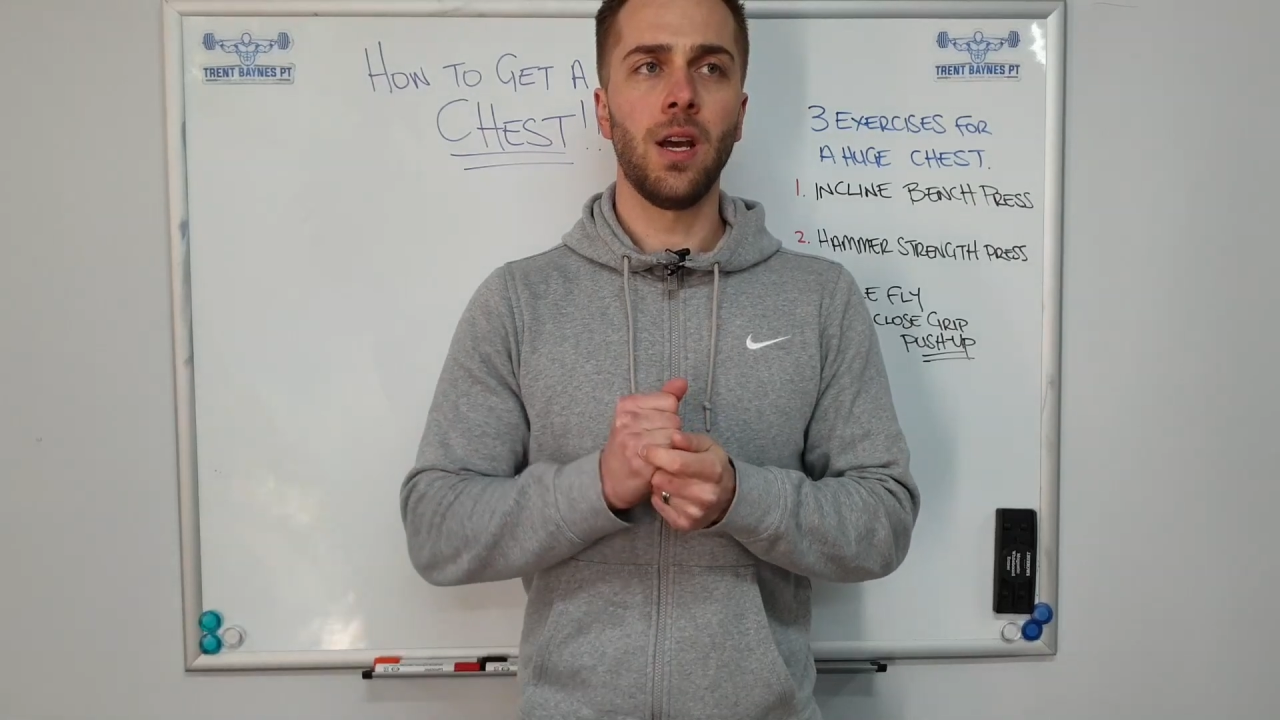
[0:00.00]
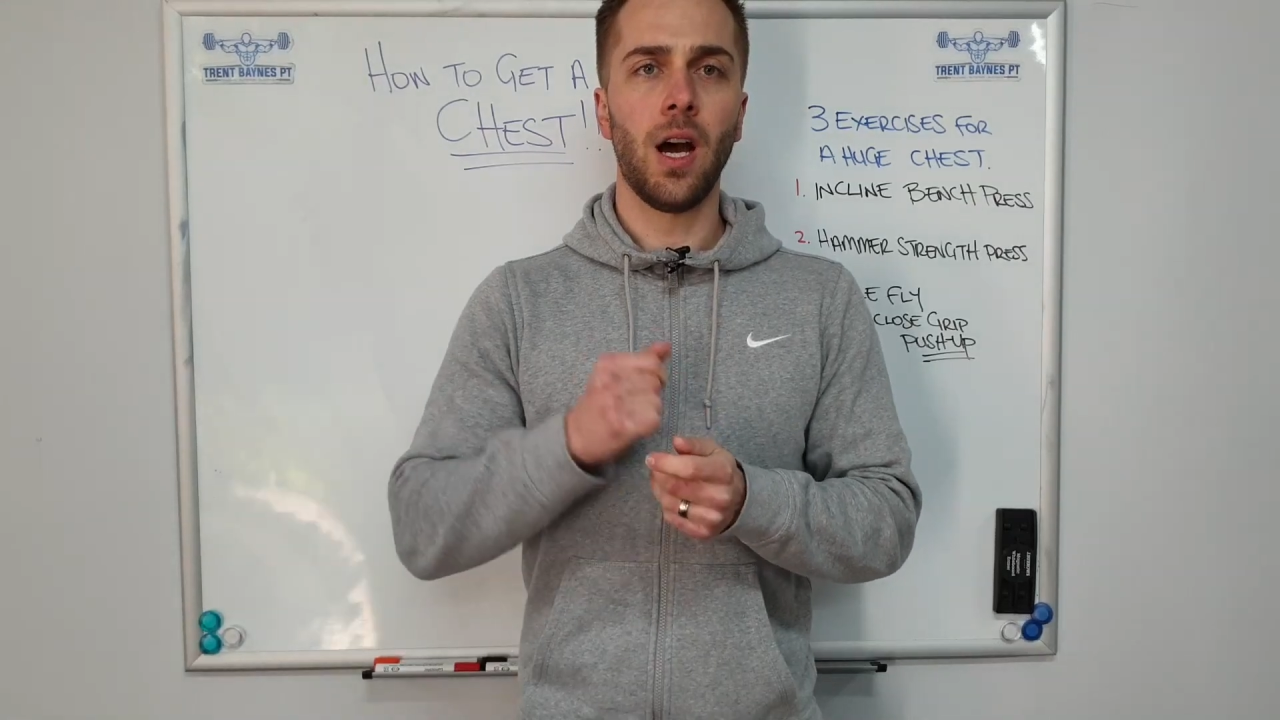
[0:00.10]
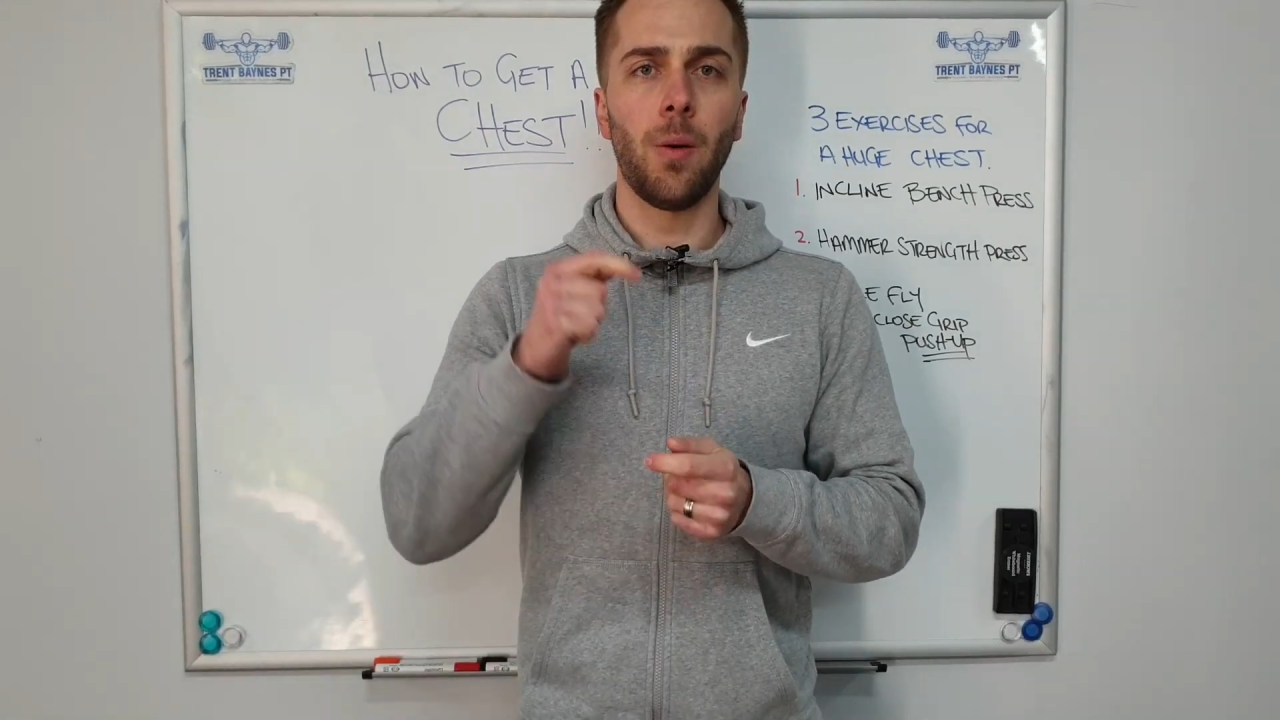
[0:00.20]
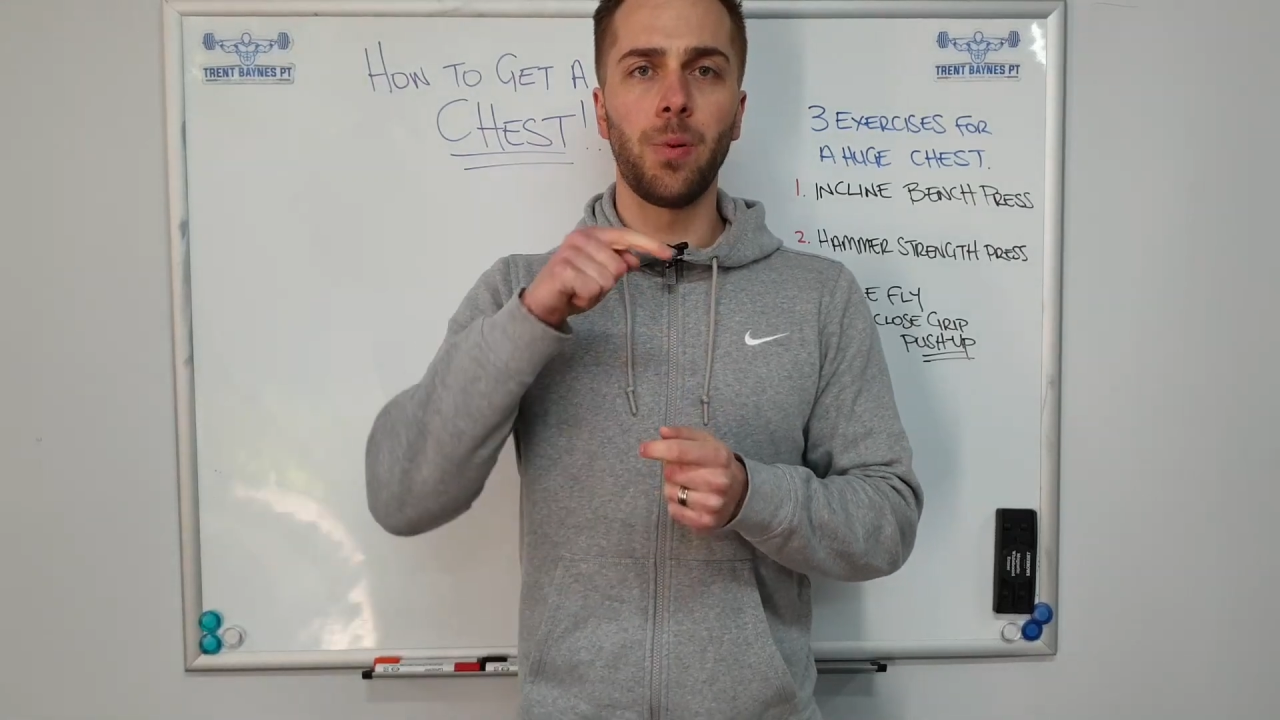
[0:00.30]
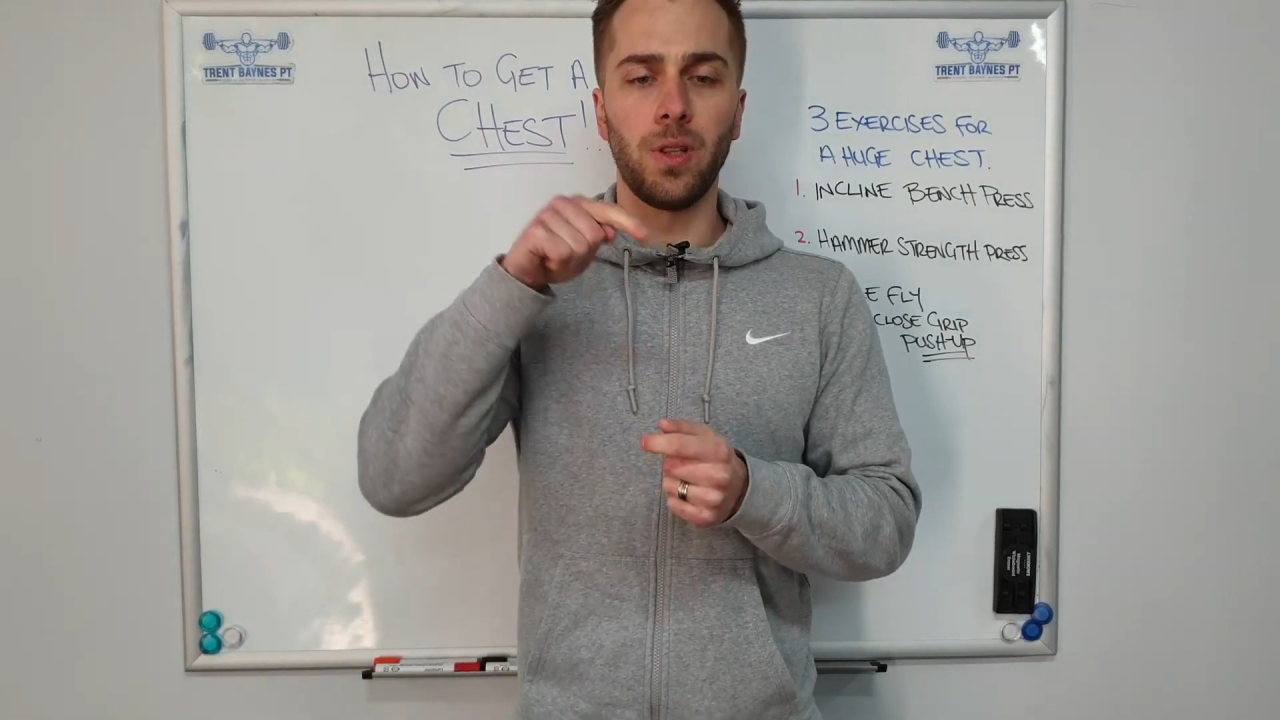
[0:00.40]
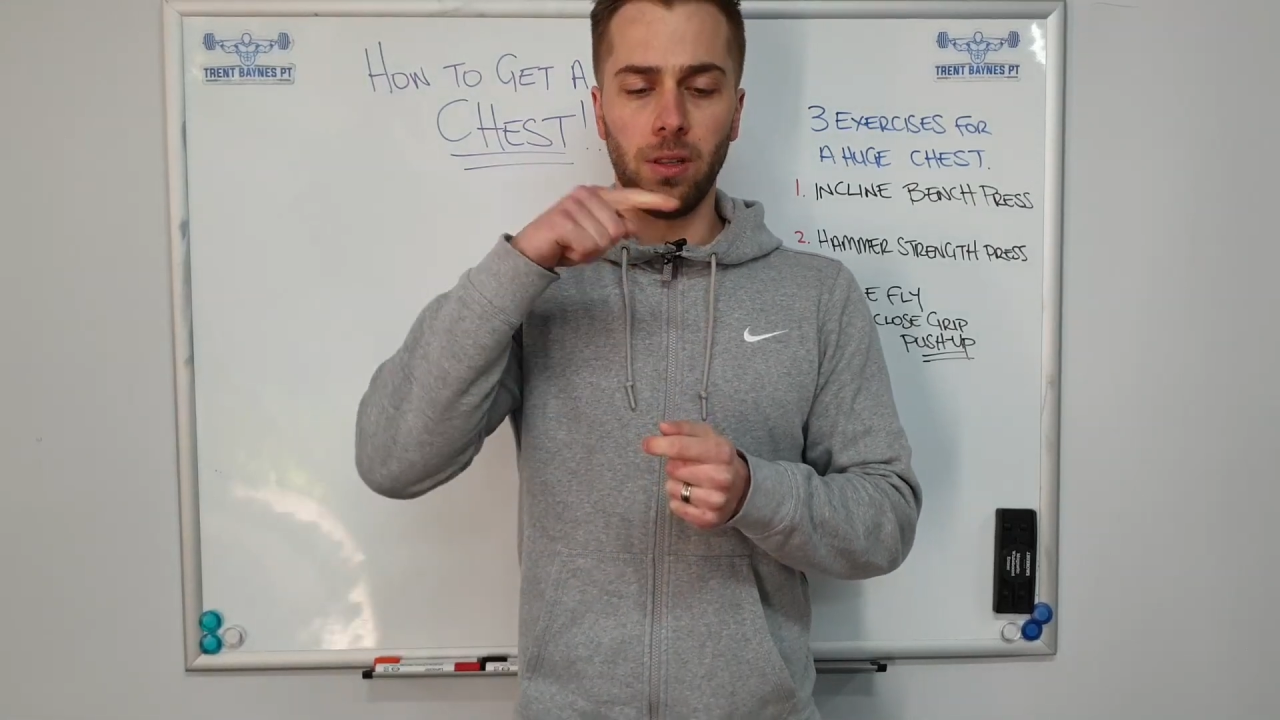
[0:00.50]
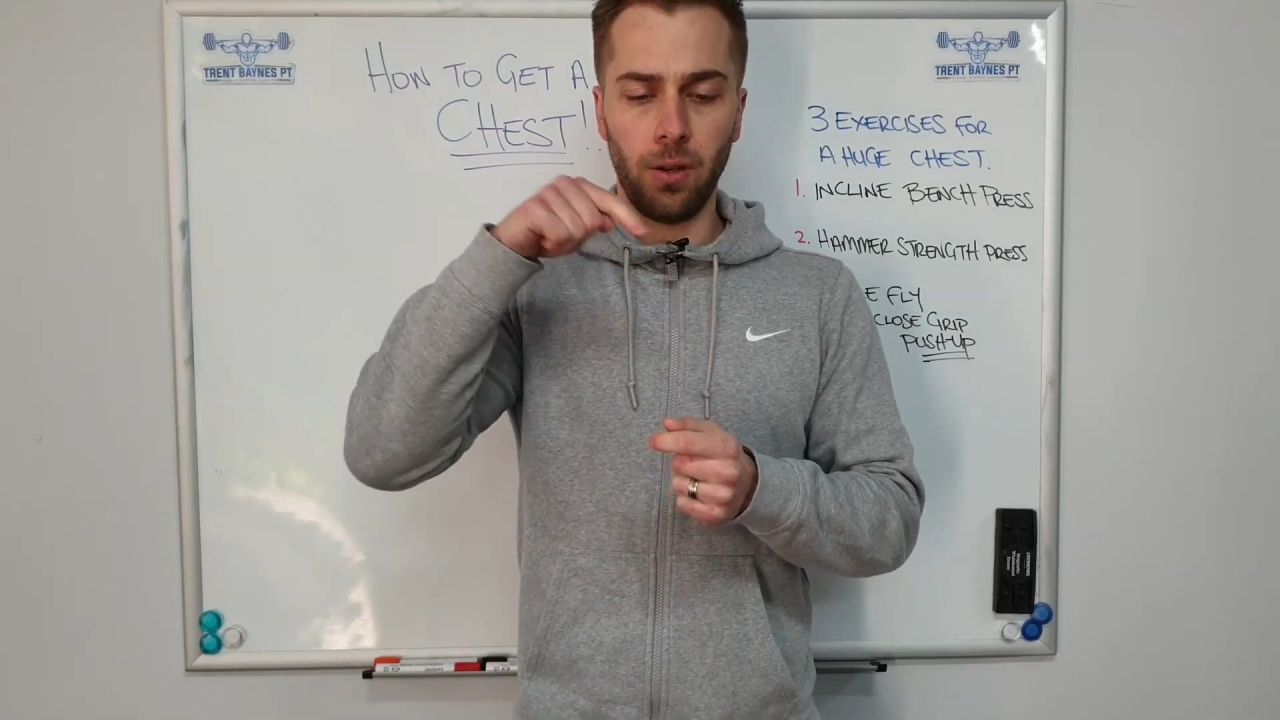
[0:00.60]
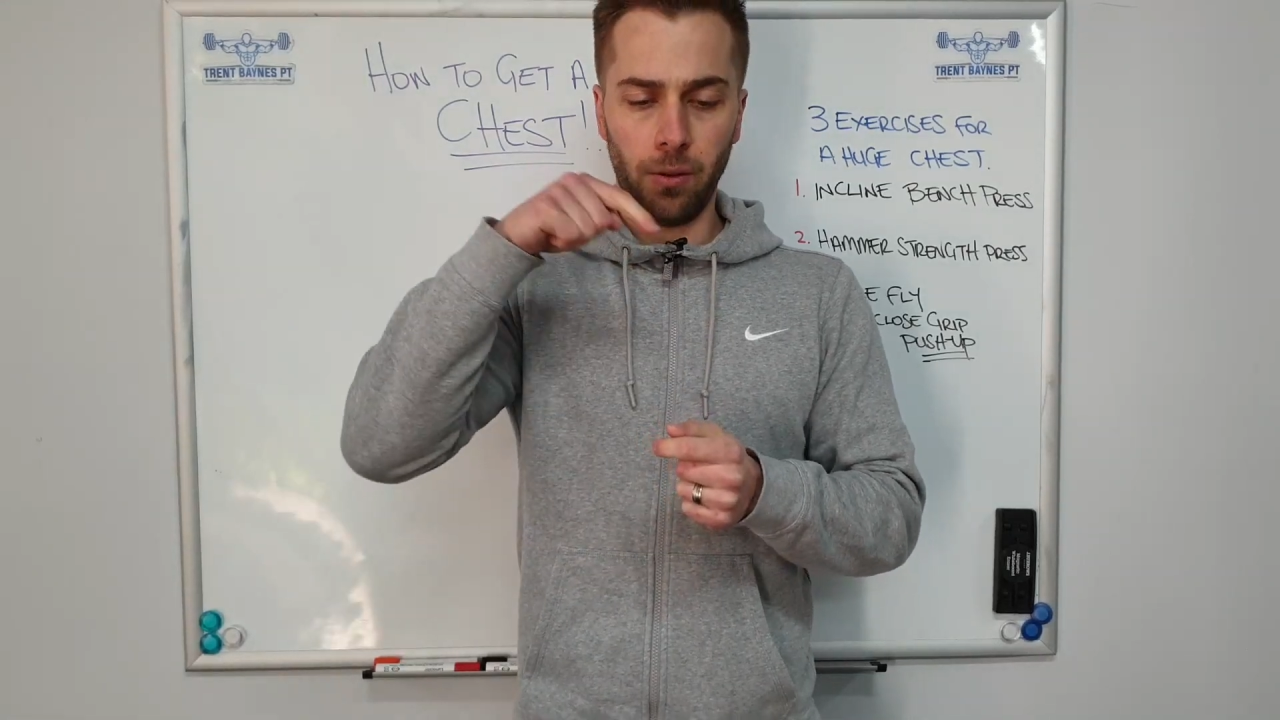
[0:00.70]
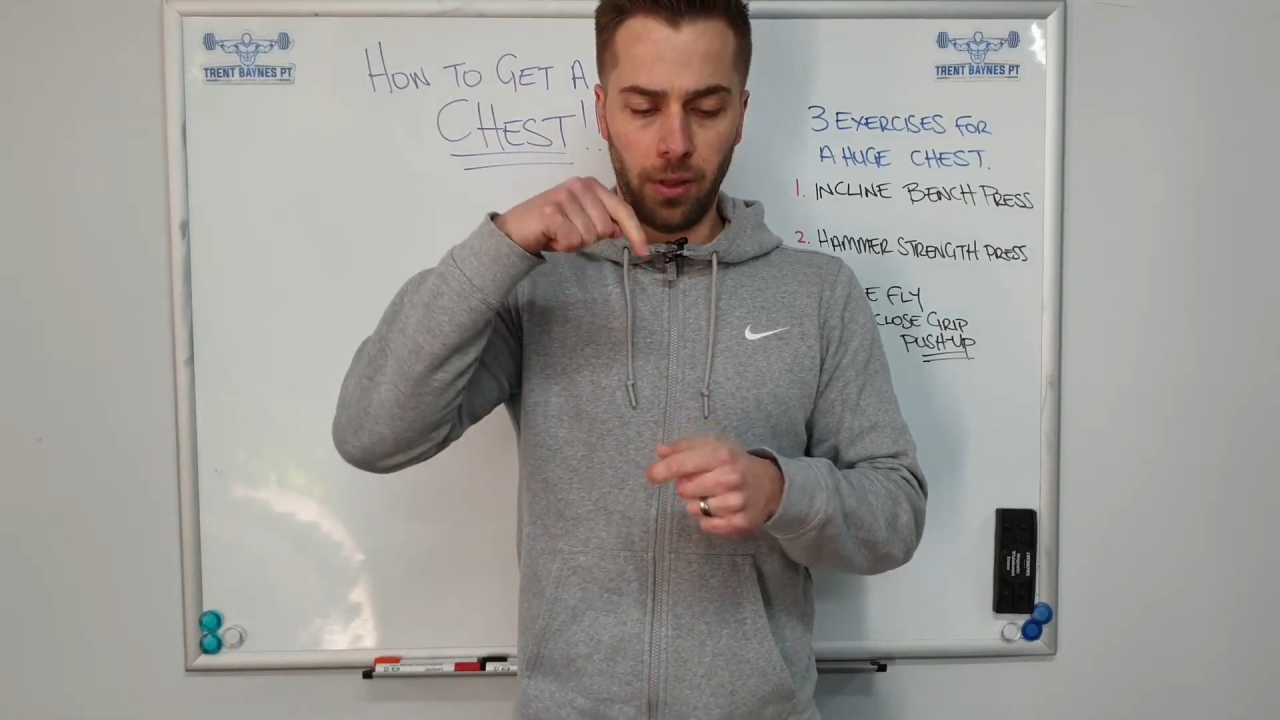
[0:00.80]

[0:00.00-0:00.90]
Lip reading: I'll put the little